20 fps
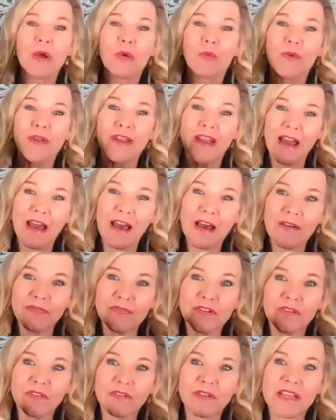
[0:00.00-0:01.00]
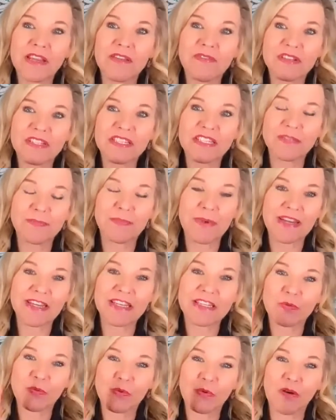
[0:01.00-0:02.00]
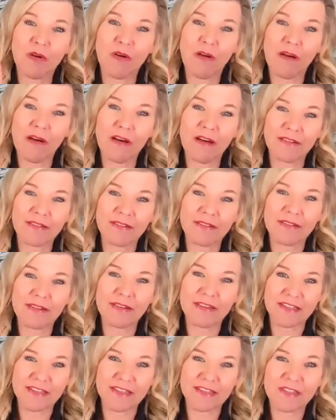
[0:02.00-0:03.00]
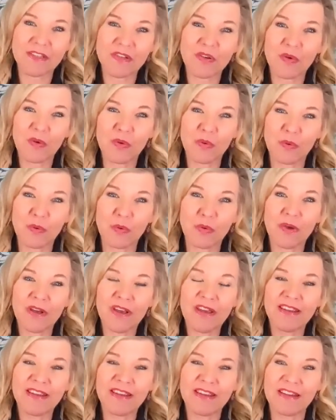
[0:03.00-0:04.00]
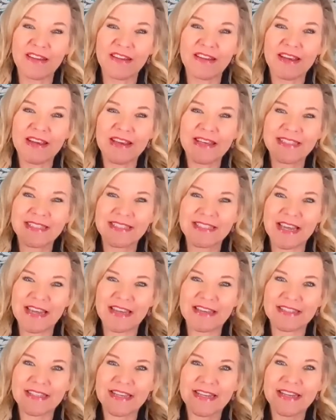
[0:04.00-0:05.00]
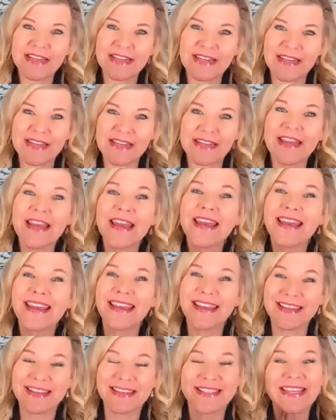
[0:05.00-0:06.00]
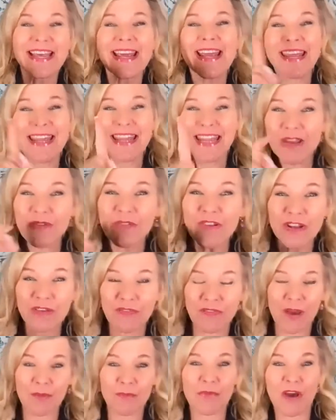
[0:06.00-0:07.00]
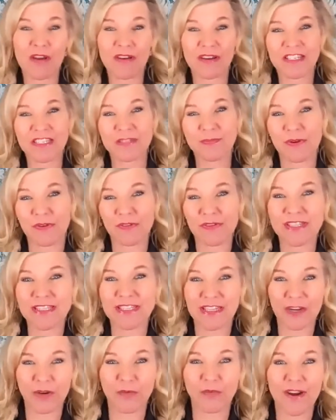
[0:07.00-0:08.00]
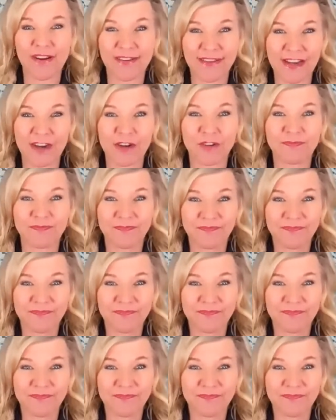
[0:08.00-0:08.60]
we have to leave a space where God is who he says he is, even if I'm not experiencing it right now.